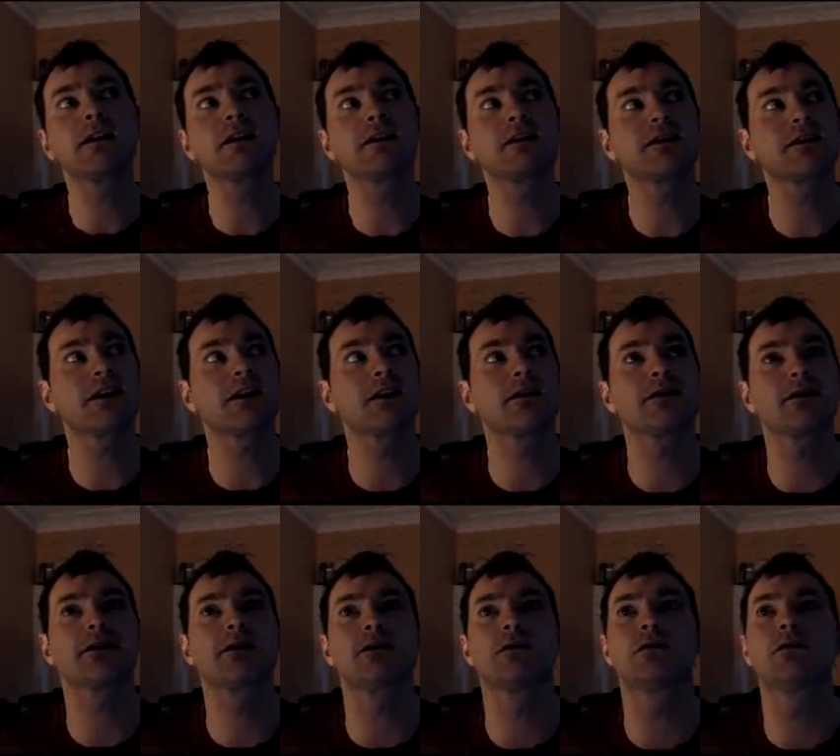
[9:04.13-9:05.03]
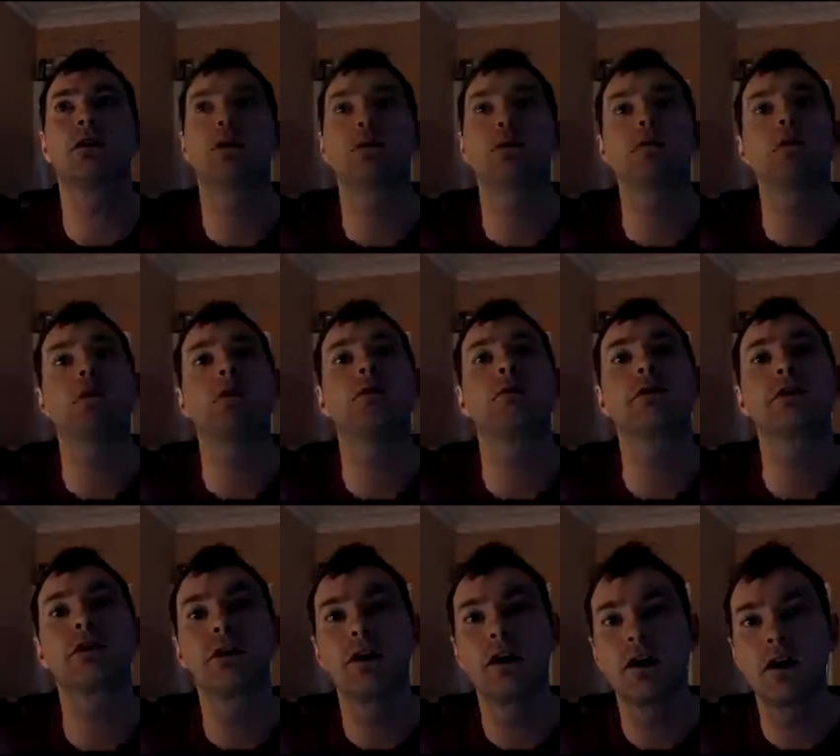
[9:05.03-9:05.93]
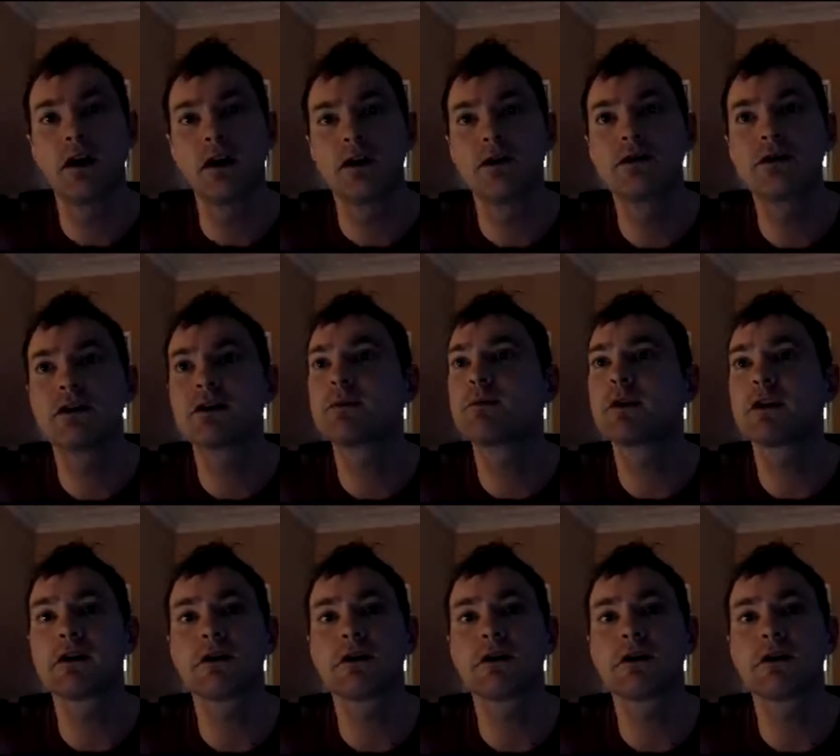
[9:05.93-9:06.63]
entire tactical approach